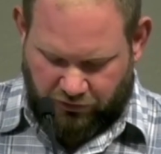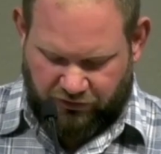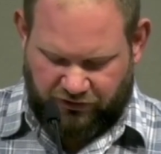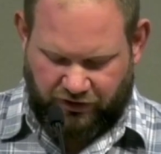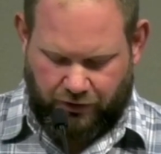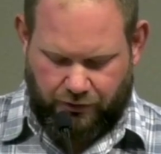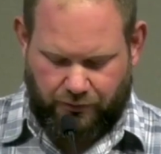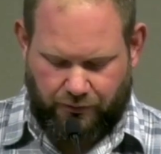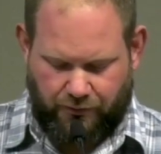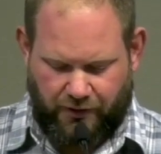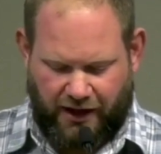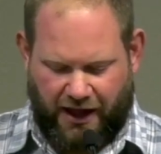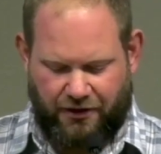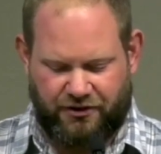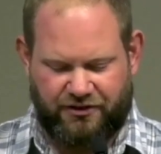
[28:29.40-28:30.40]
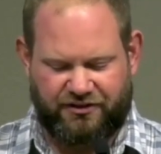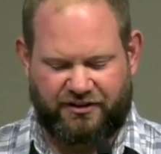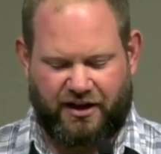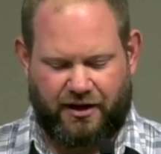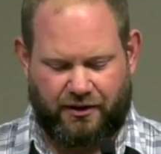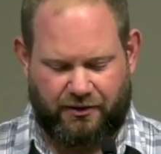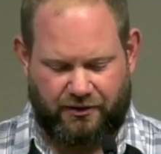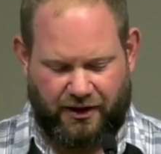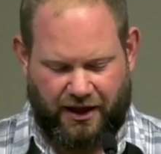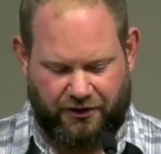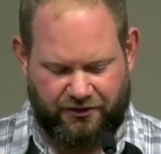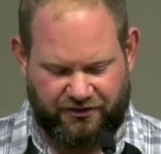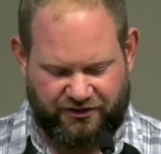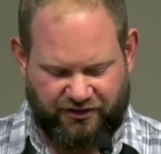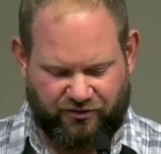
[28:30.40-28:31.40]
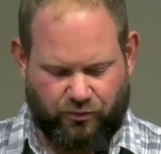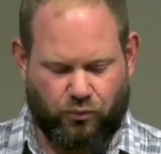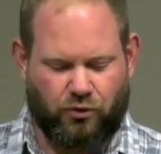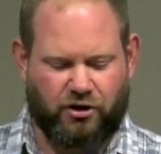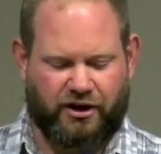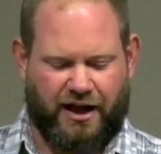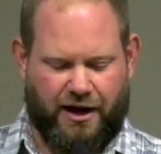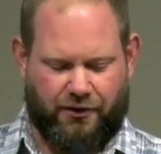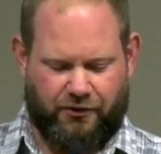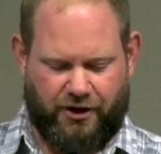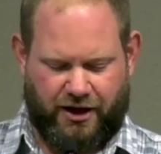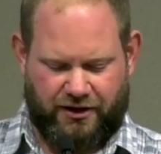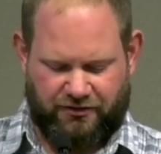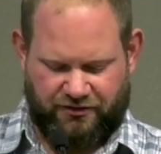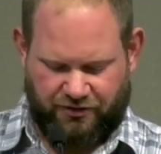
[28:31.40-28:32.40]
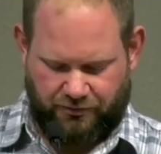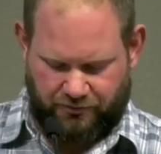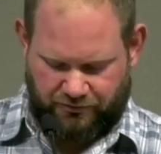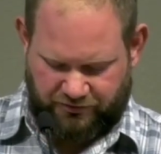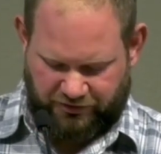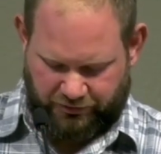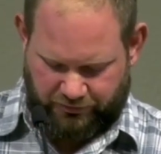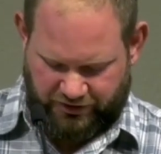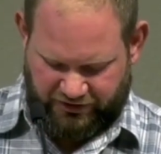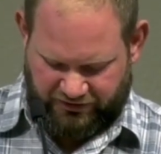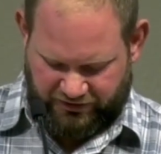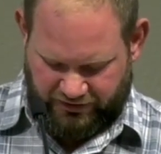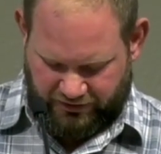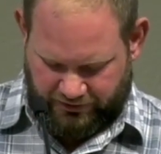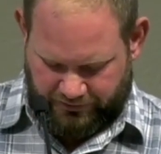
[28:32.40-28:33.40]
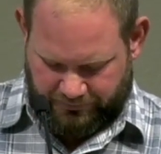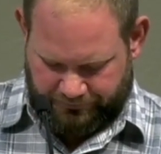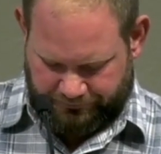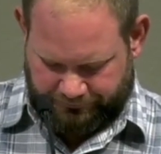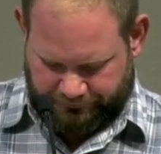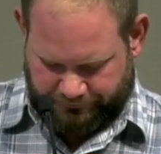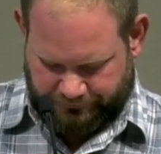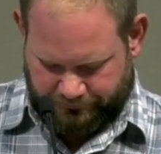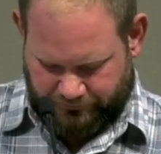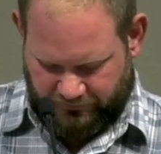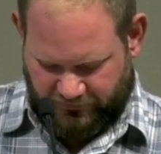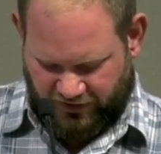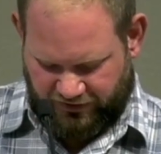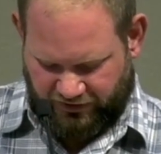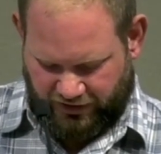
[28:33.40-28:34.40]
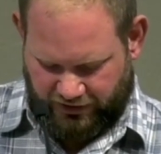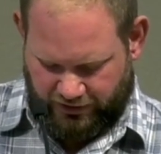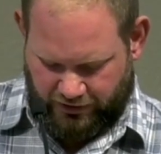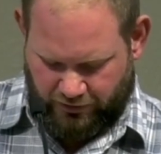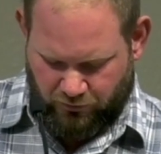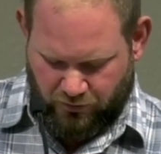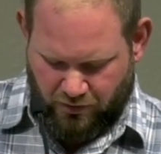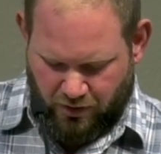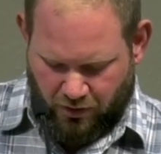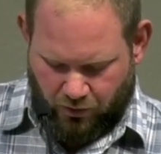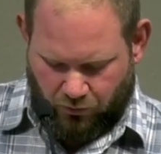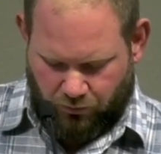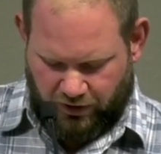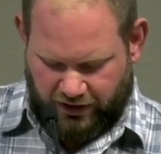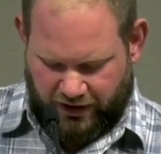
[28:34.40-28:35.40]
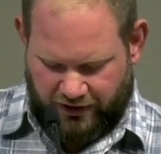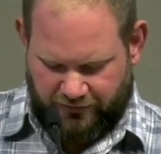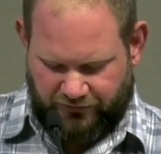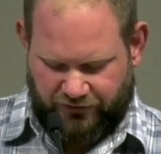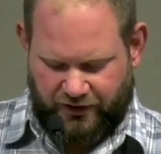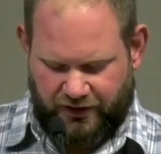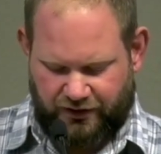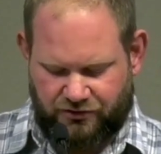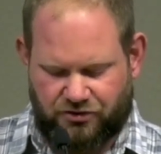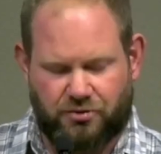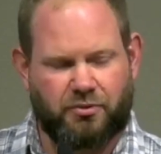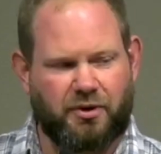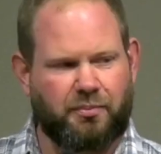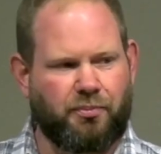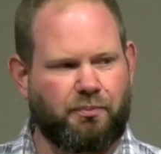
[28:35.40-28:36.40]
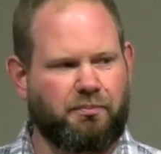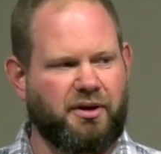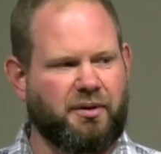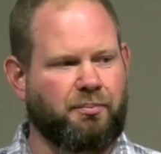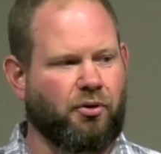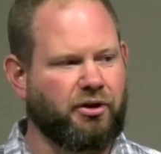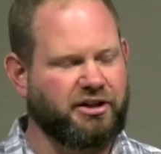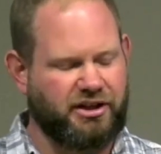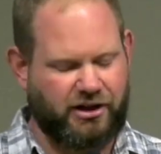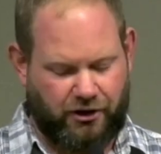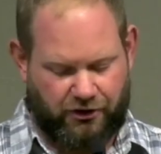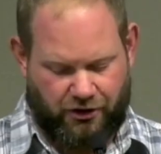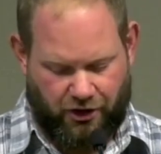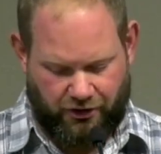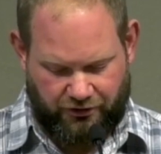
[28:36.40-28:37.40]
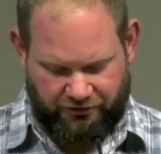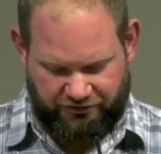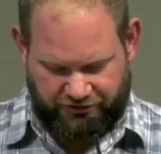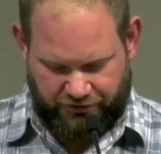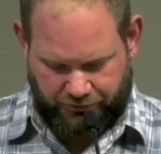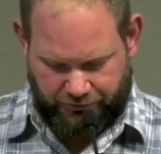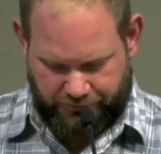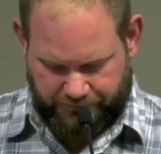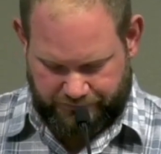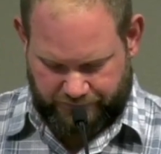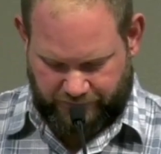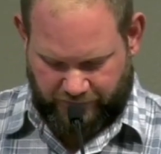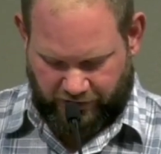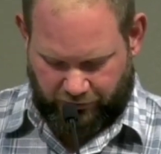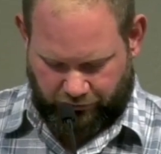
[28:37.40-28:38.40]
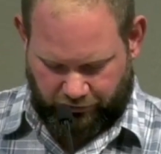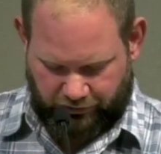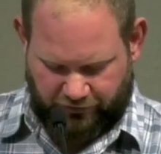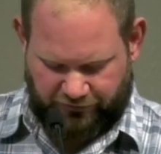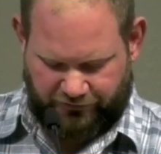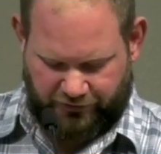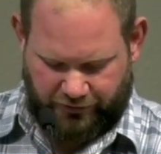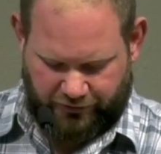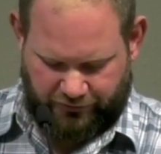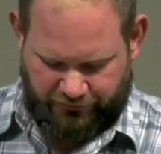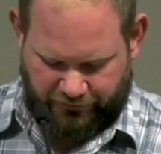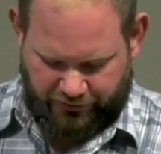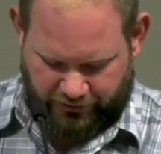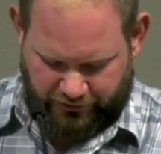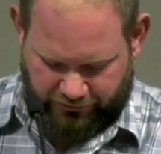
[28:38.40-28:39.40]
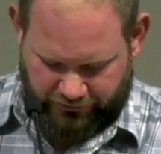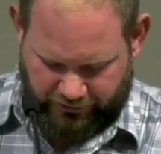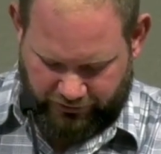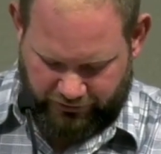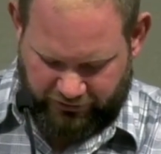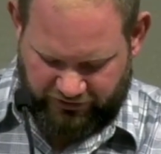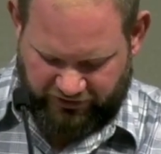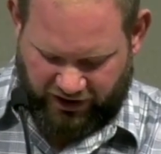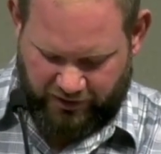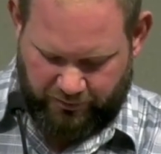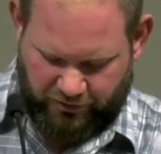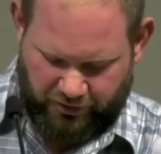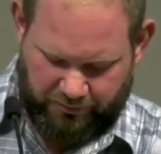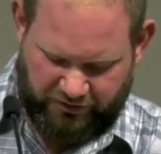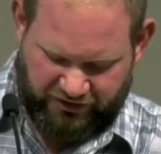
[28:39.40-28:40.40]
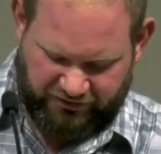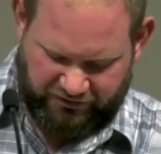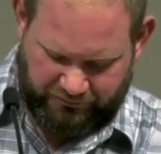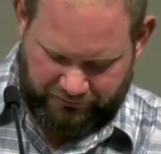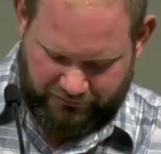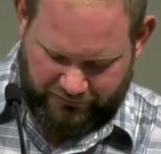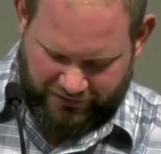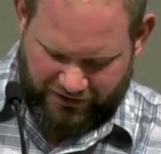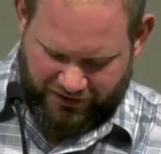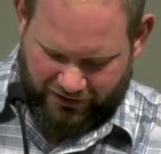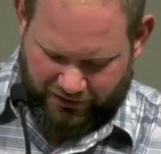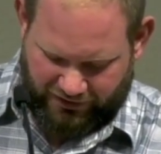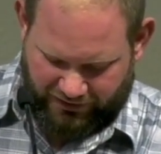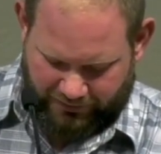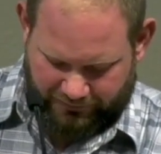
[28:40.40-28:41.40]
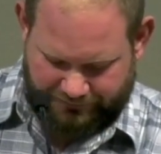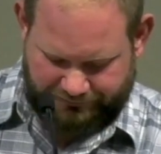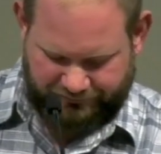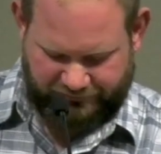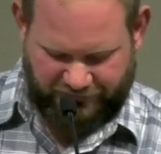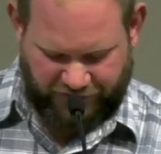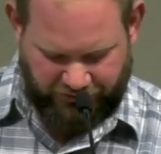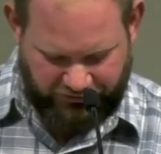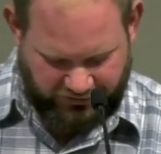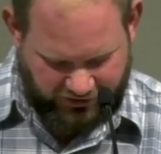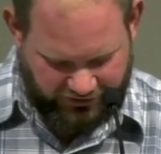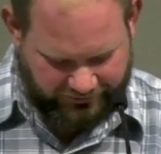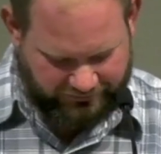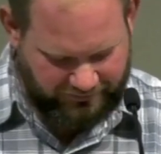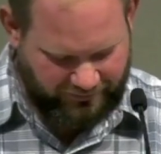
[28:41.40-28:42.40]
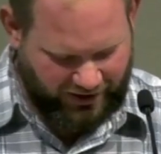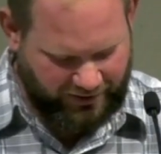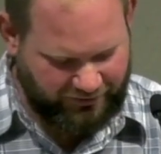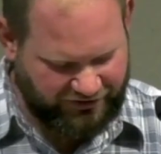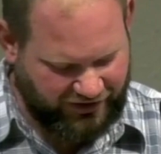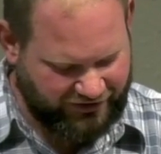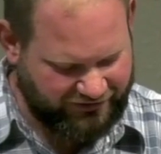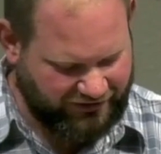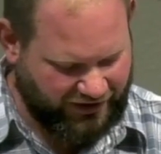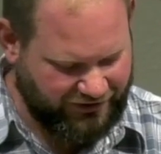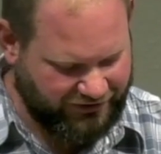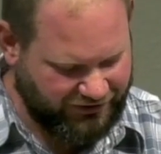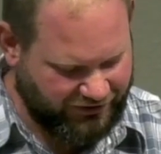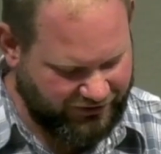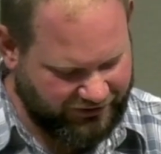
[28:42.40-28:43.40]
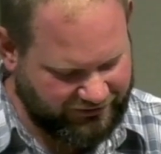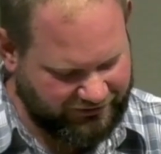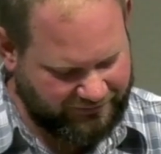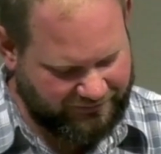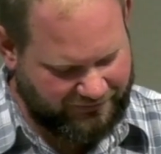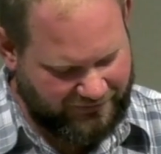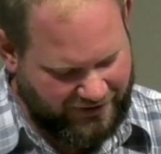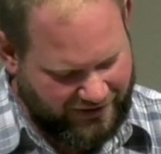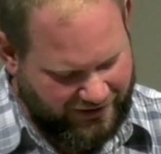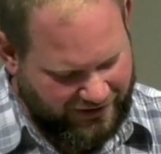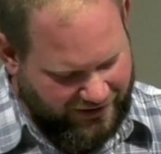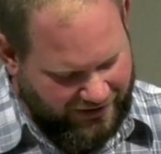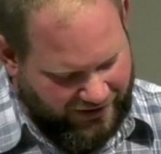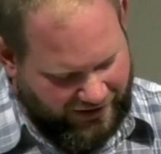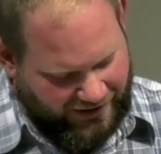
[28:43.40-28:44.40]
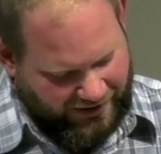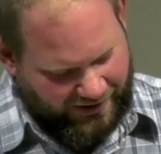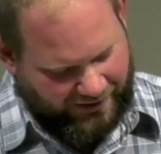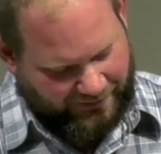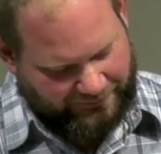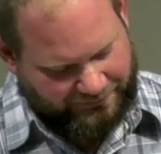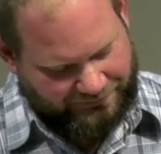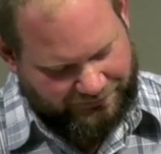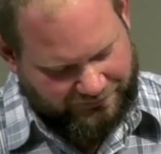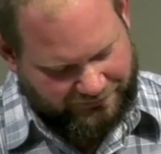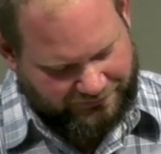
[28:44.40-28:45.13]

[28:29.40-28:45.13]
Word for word: so how does that how does this work out, right? So so we see this idea. What kind of things should we be pointing our daughters to in order to fulfill their design purpose? Um, good thing, Bible's not silent on this. Um,